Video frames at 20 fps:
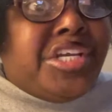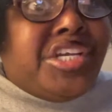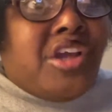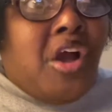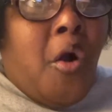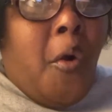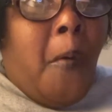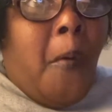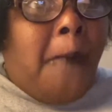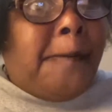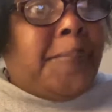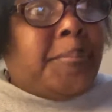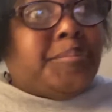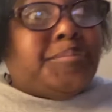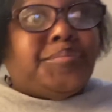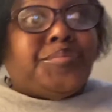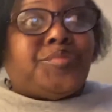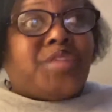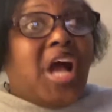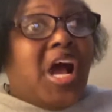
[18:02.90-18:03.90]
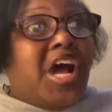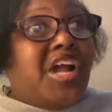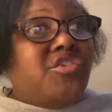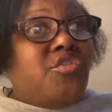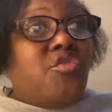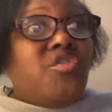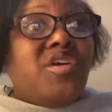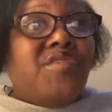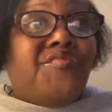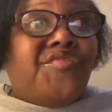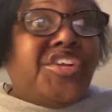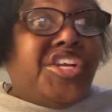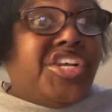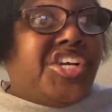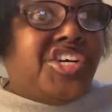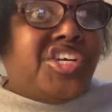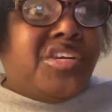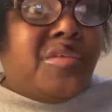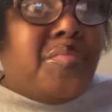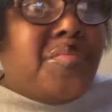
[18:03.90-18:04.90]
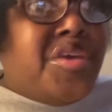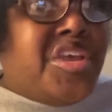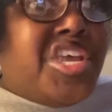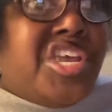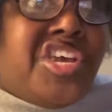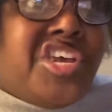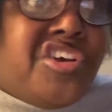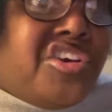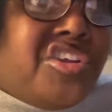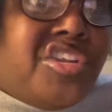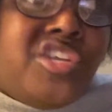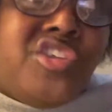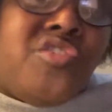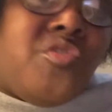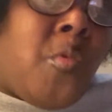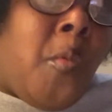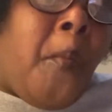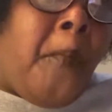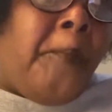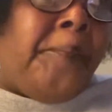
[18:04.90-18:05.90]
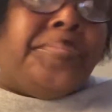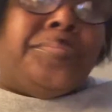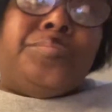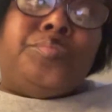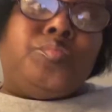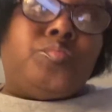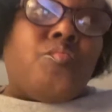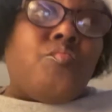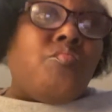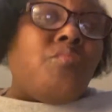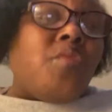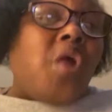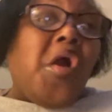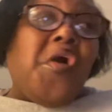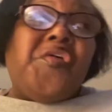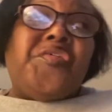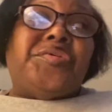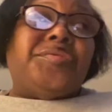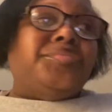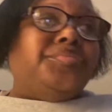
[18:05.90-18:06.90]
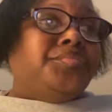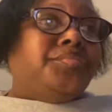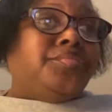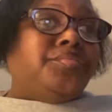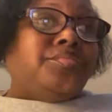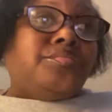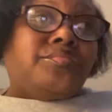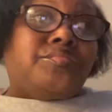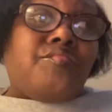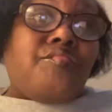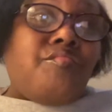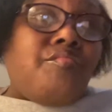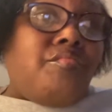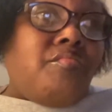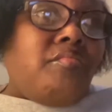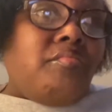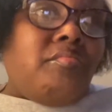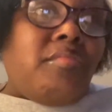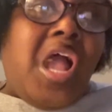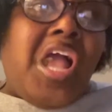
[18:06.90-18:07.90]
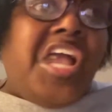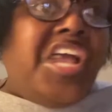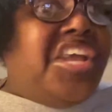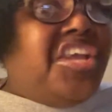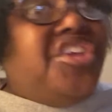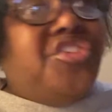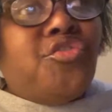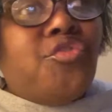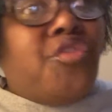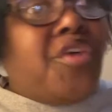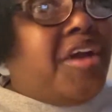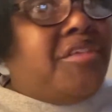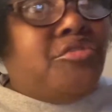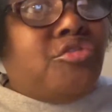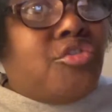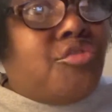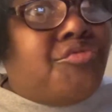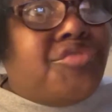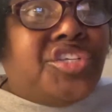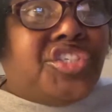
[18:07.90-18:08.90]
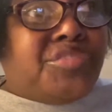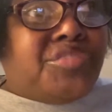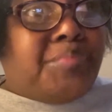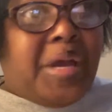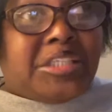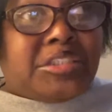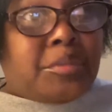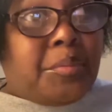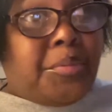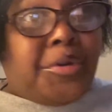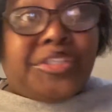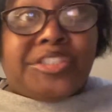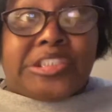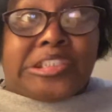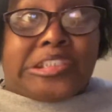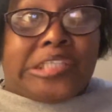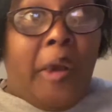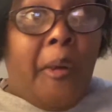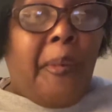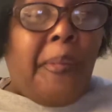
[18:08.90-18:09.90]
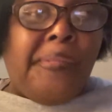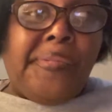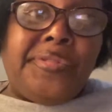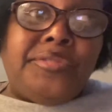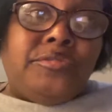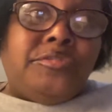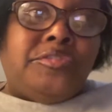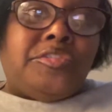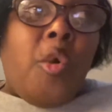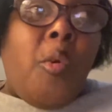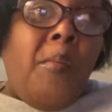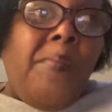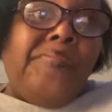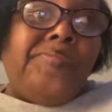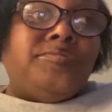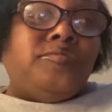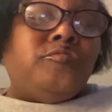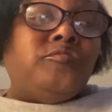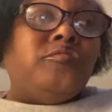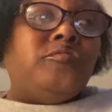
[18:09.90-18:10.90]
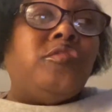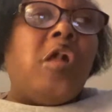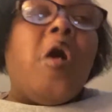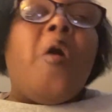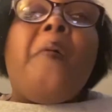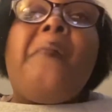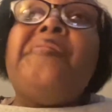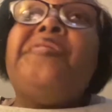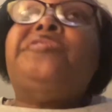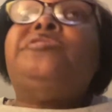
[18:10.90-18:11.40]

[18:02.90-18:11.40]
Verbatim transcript: y'all. I know if he good to me, he good to you. Hmm. And he don't have no respect to person. You